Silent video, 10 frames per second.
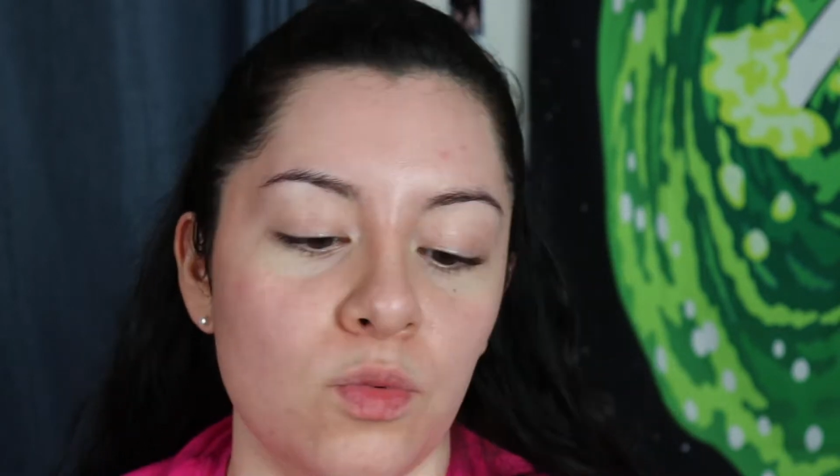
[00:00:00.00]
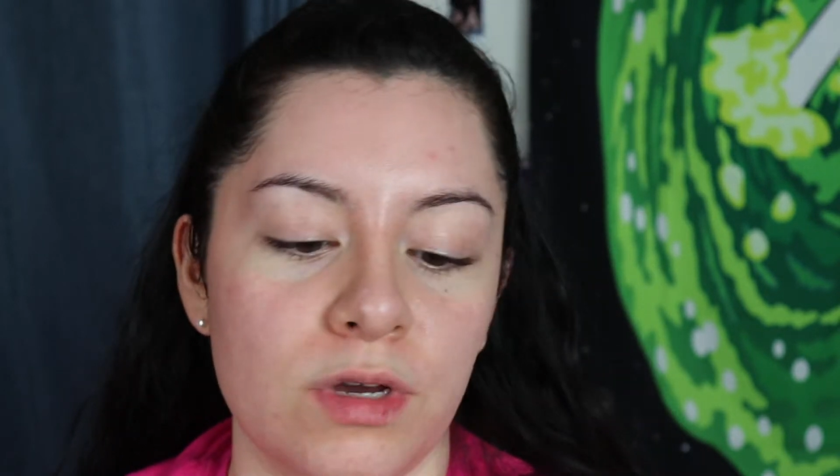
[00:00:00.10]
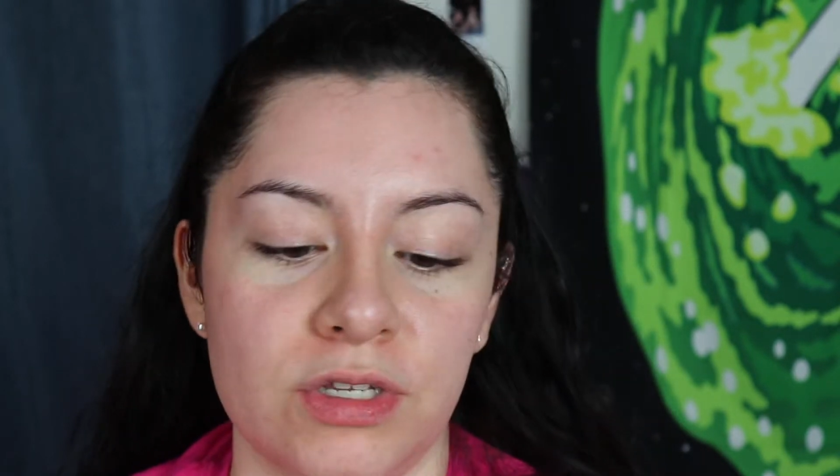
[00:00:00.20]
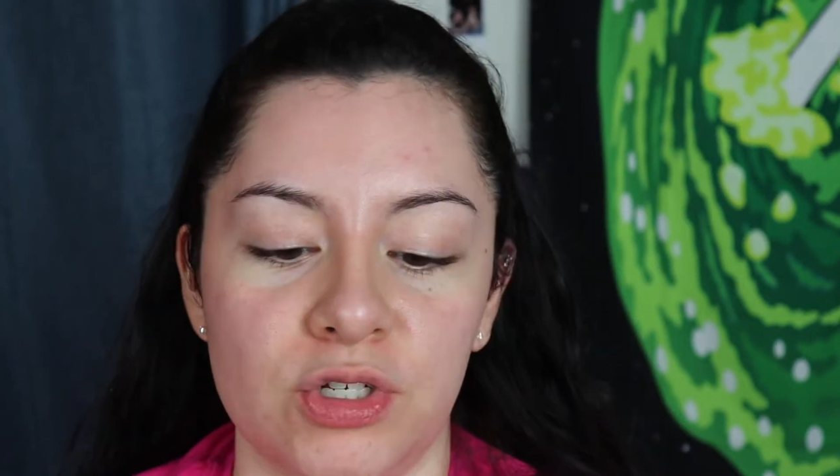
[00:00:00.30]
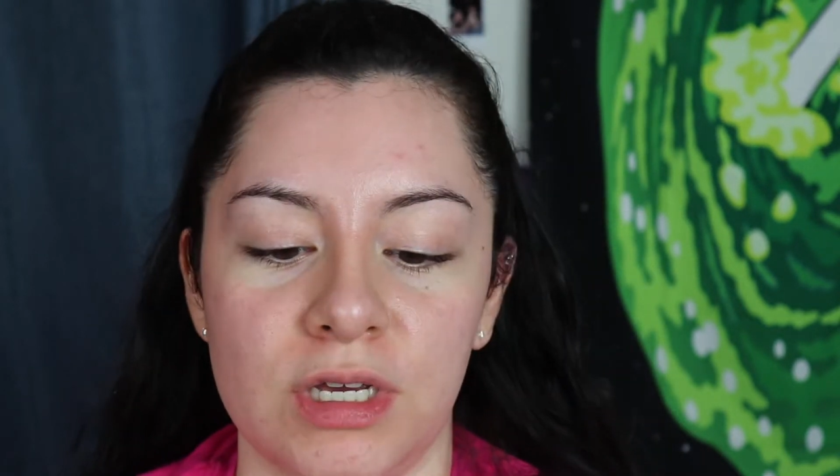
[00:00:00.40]

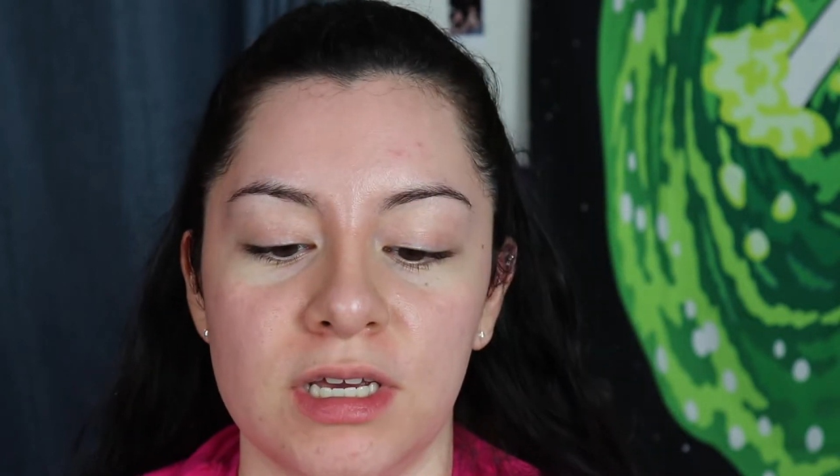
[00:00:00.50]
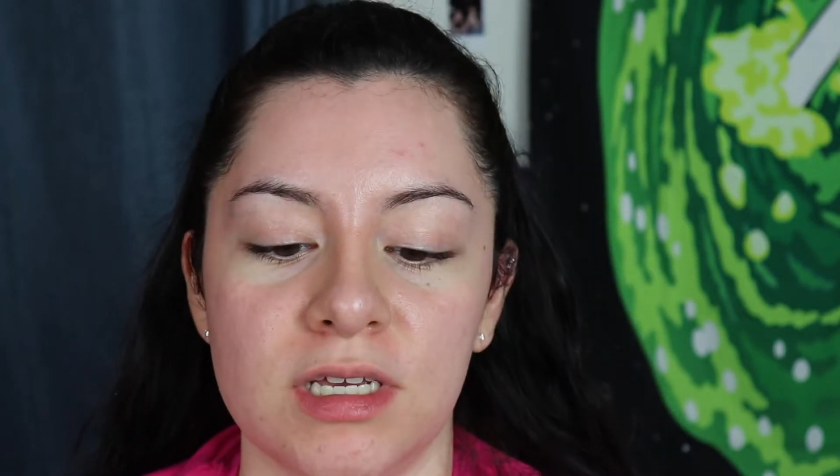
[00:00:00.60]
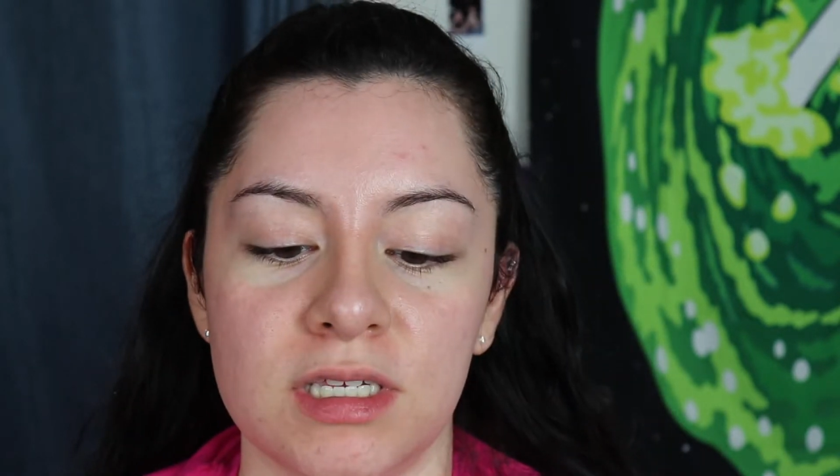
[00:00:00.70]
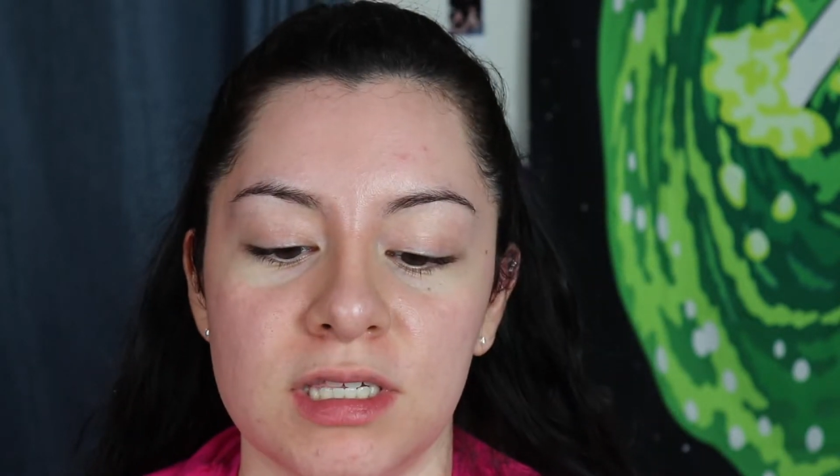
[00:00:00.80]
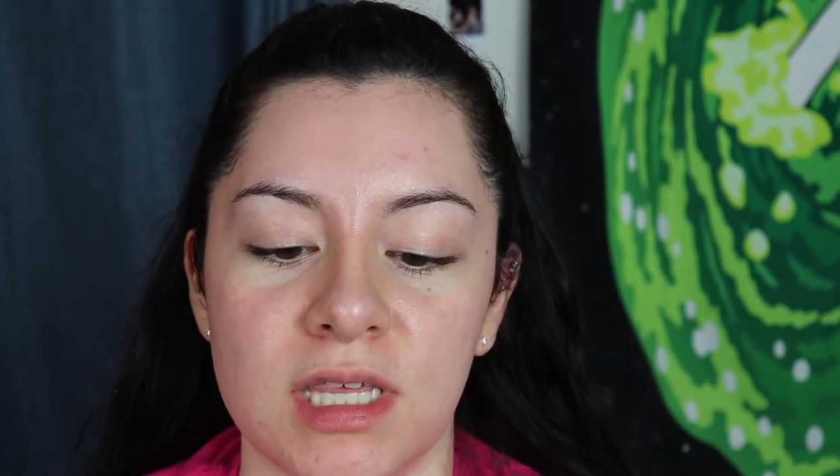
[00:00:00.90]
which
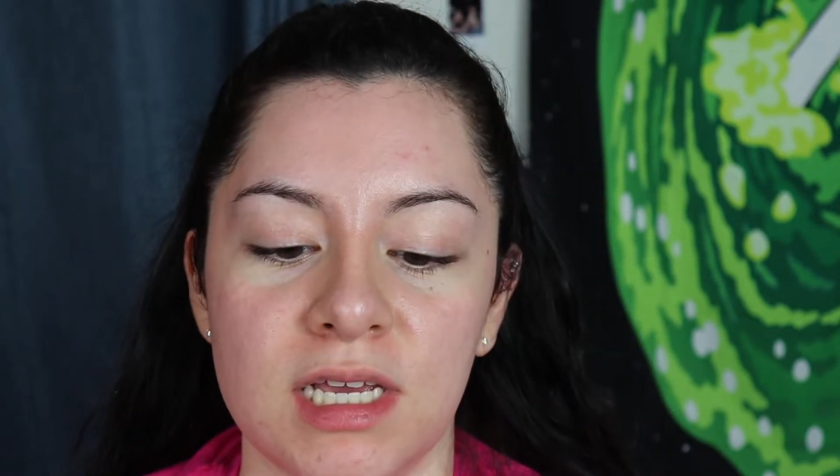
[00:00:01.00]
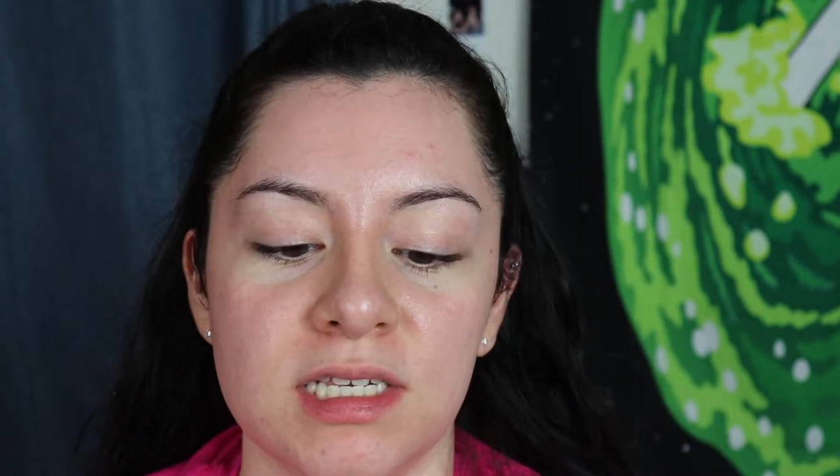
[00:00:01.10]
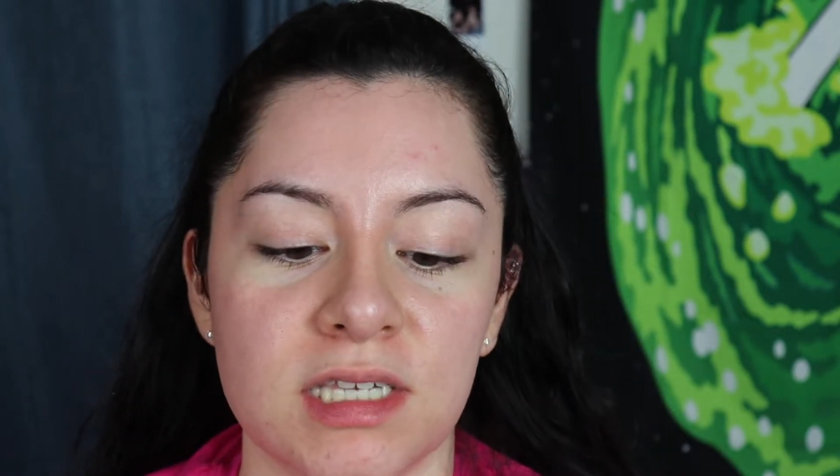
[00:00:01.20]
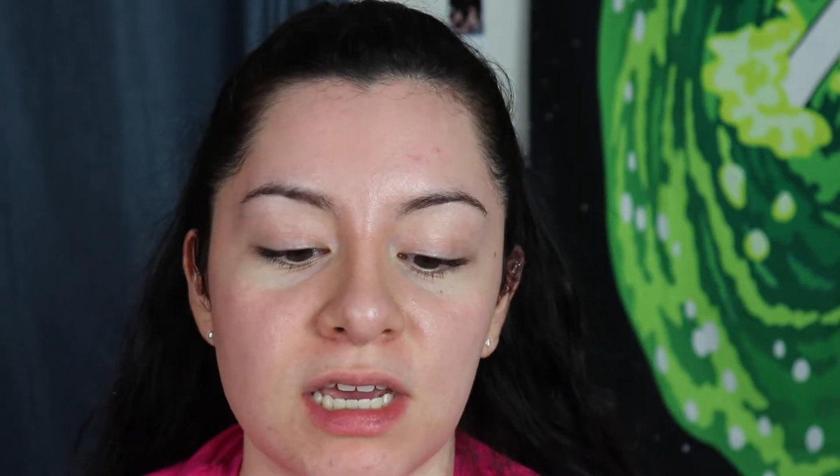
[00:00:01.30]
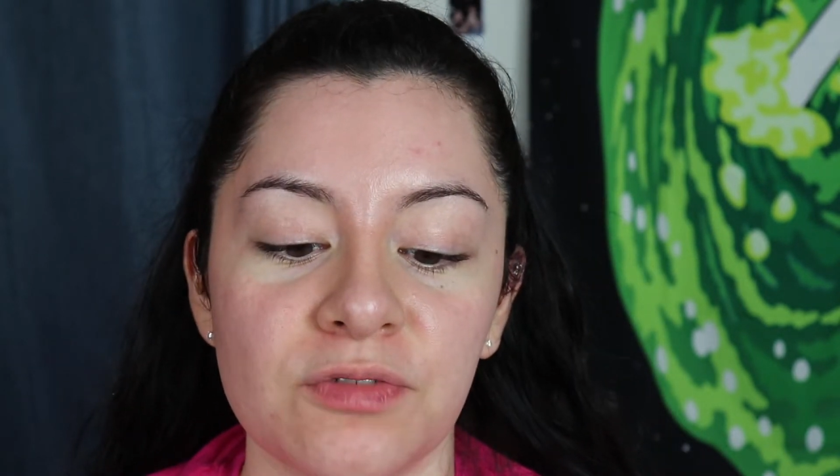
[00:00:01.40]
is the
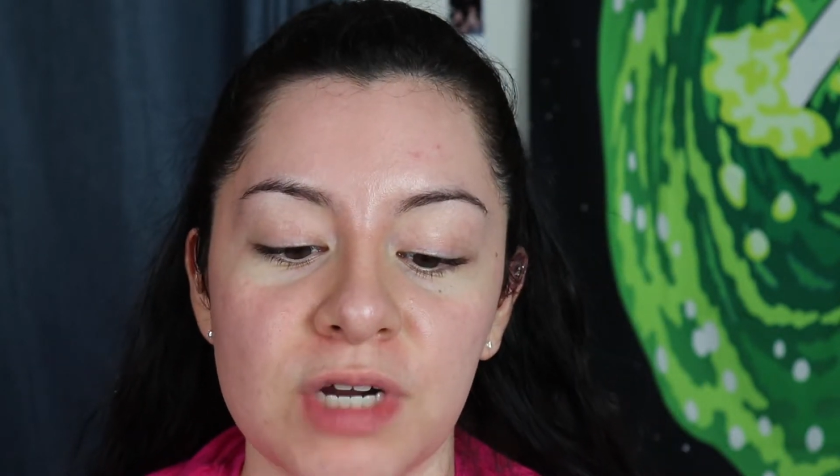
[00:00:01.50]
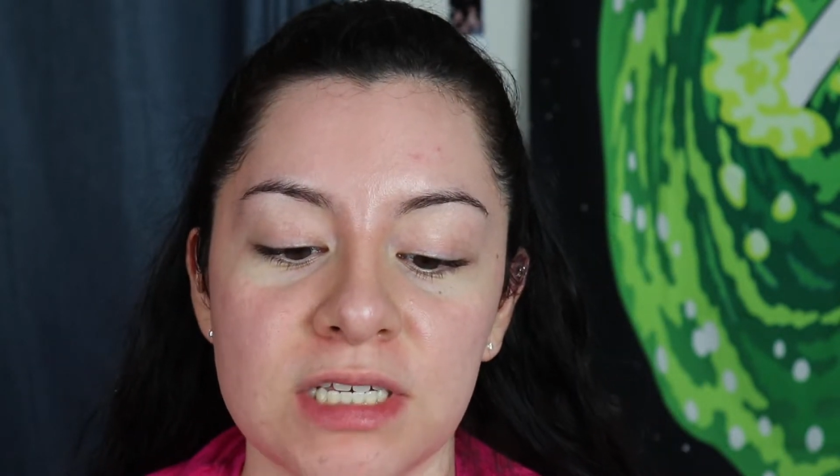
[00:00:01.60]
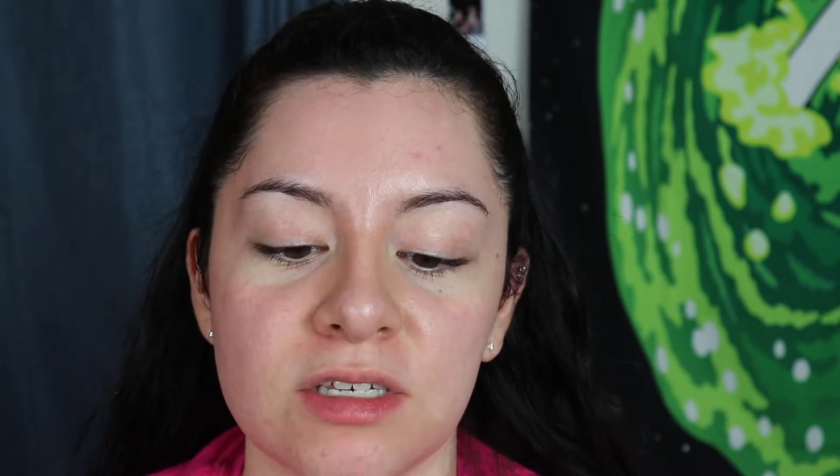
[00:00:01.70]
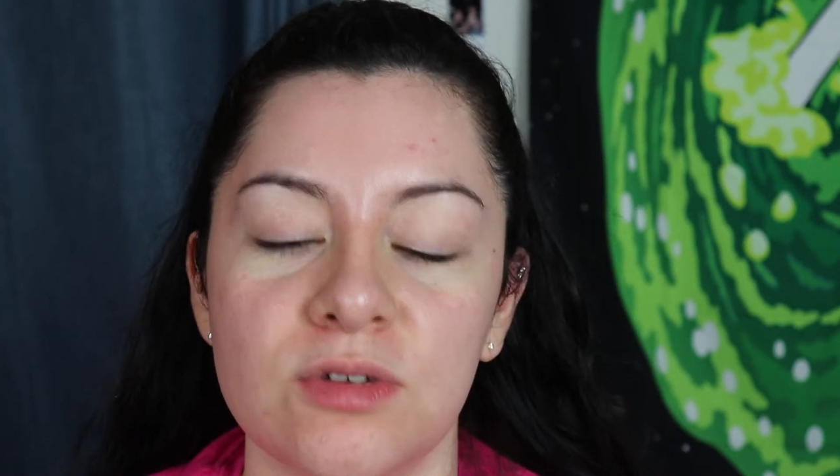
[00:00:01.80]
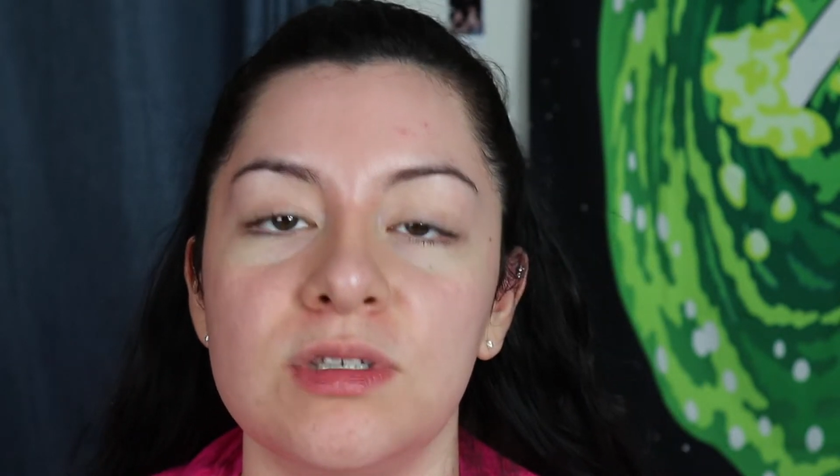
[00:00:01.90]
Skin
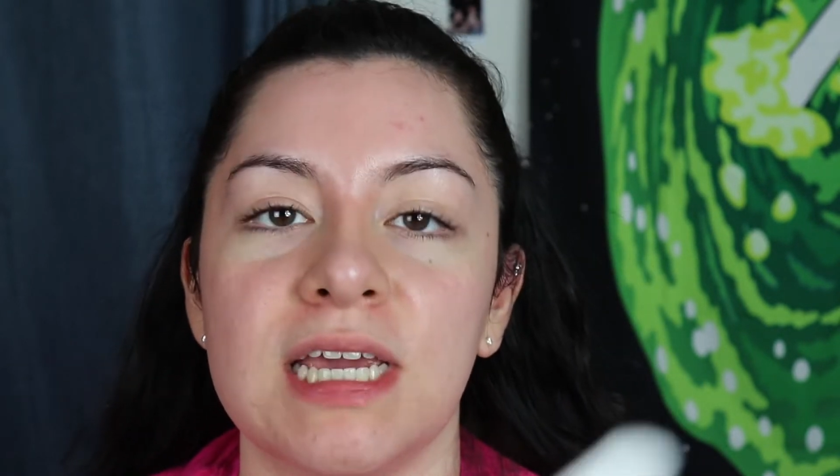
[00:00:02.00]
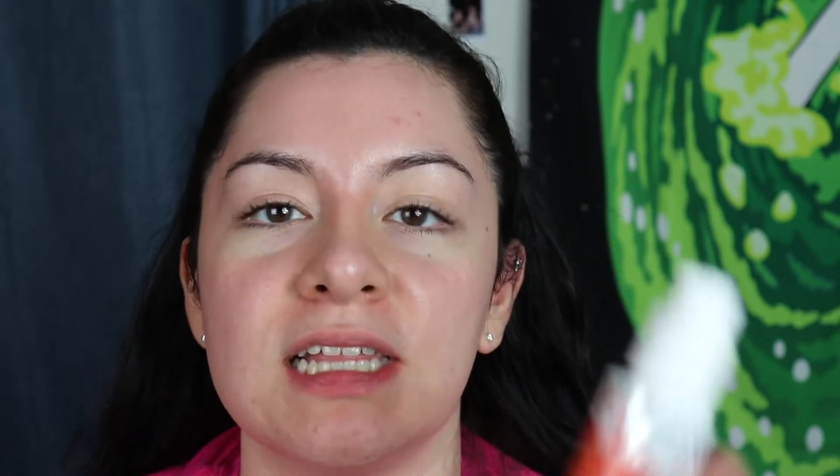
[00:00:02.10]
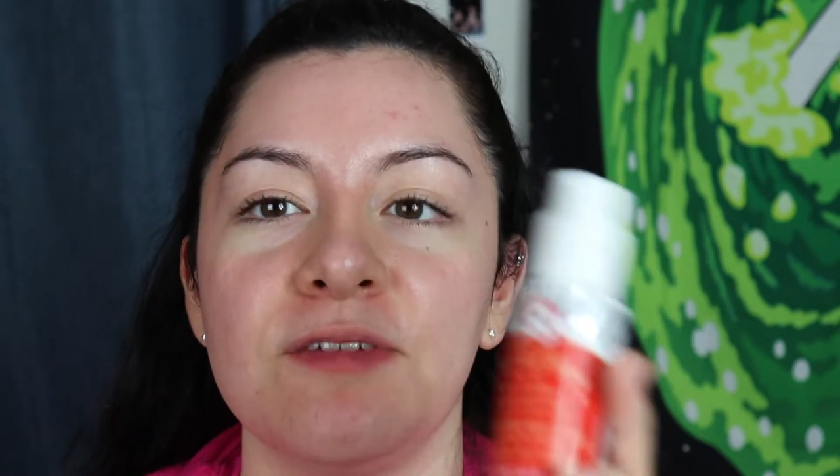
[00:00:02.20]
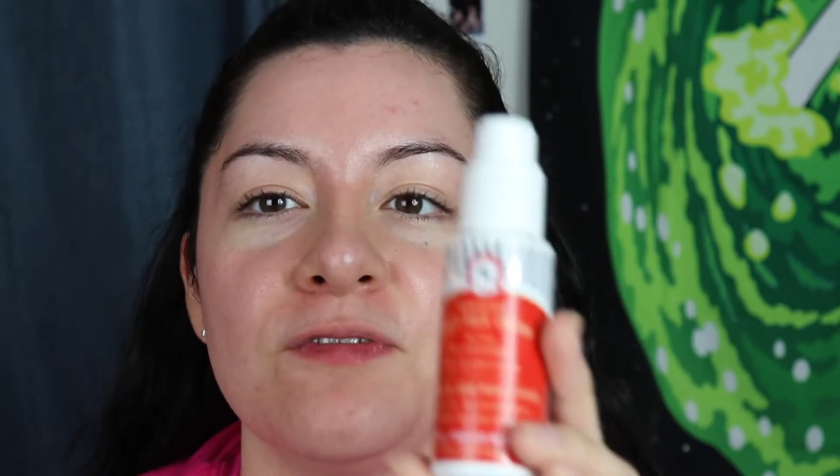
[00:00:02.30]
Rescue Daily